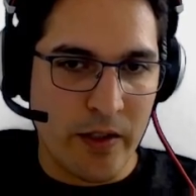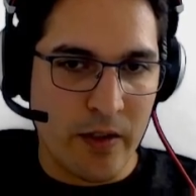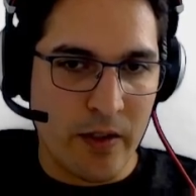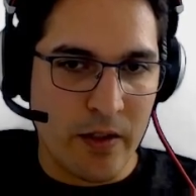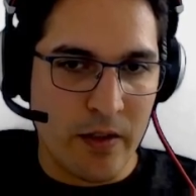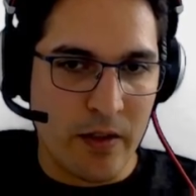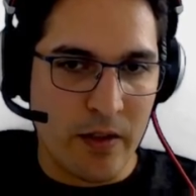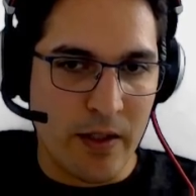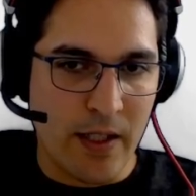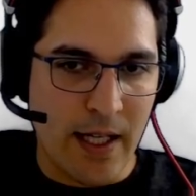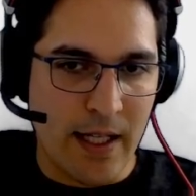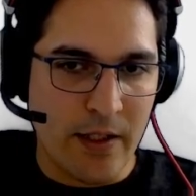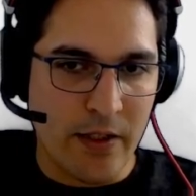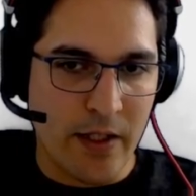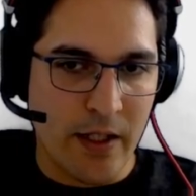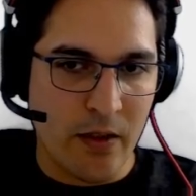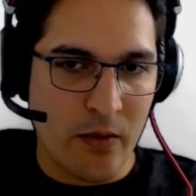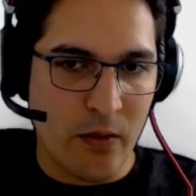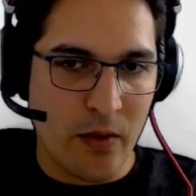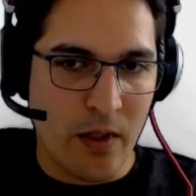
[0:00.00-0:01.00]
a detached
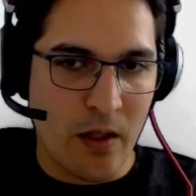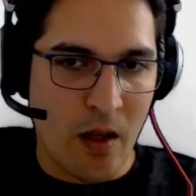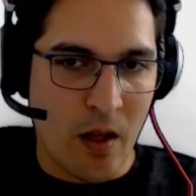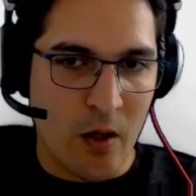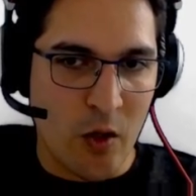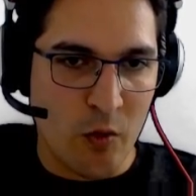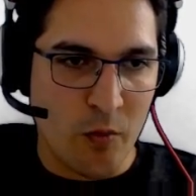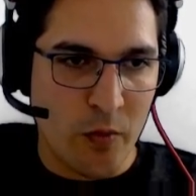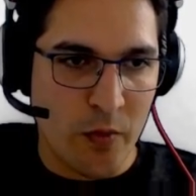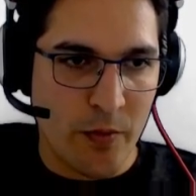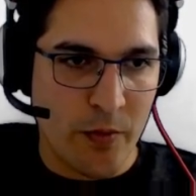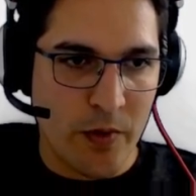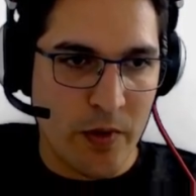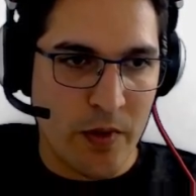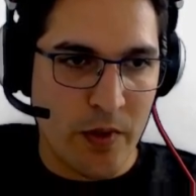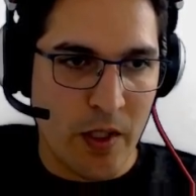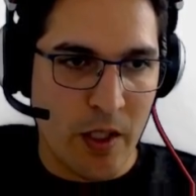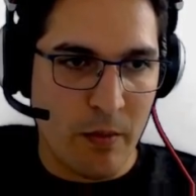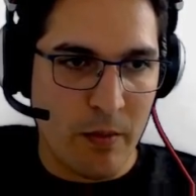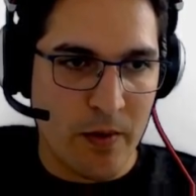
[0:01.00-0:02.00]
actor in an anonymous
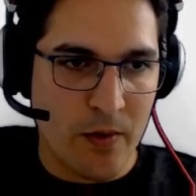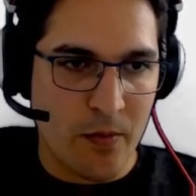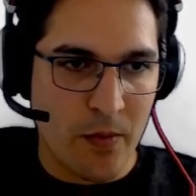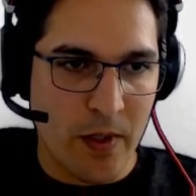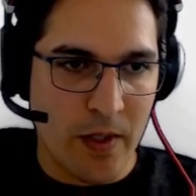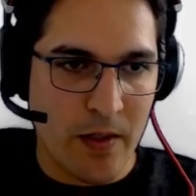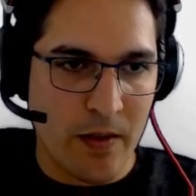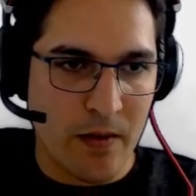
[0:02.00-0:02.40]
namespace.